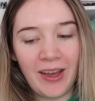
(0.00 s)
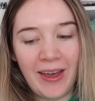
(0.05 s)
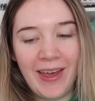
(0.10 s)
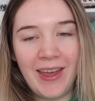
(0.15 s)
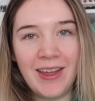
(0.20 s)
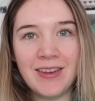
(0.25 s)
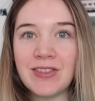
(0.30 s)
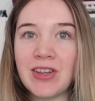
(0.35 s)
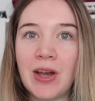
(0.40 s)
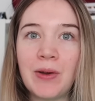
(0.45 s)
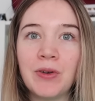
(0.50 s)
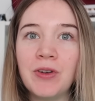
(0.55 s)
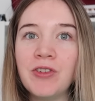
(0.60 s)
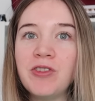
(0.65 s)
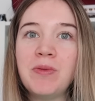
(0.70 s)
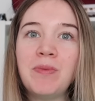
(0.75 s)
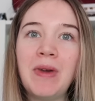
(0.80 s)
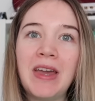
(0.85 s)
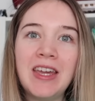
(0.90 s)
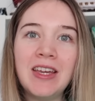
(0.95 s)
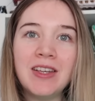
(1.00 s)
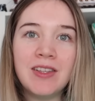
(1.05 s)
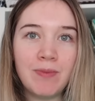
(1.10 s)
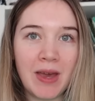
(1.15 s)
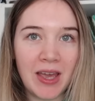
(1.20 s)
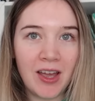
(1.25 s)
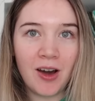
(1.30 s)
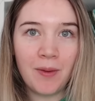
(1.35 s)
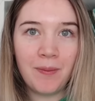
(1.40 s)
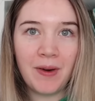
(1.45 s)
and I'm going to be making
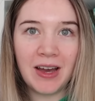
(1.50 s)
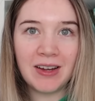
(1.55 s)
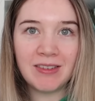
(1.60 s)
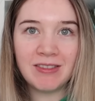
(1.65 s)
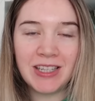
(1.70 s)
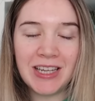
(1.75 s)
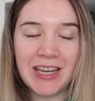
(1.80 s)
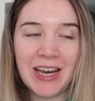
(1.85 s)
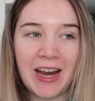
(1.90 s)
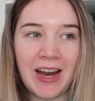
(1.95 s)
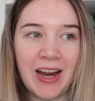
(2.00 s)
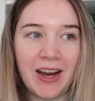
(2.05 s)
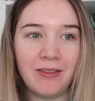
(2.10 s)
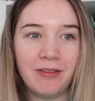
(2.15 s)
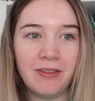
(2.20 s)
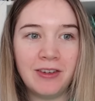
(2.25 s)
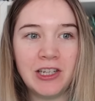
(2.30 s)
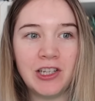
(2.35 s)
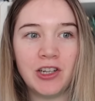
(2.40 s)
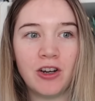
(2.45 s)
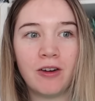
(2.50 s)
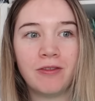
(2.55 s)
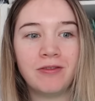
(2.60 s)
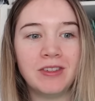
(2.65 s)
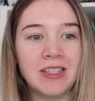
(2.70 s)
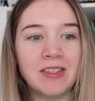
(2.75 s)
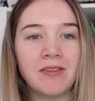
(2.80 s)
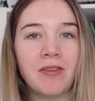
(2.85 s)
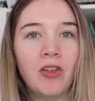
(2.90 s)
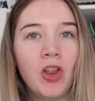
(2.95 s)
makeup bags today and finishing off
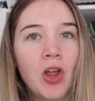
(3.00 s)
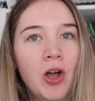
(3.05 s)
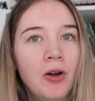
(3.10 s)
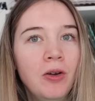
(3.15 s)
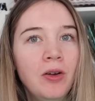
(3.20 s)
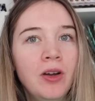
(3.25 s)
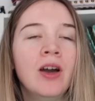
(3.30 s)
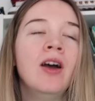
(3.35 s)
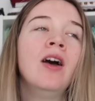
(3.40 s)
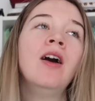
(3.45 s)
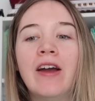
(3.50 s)
this vlog.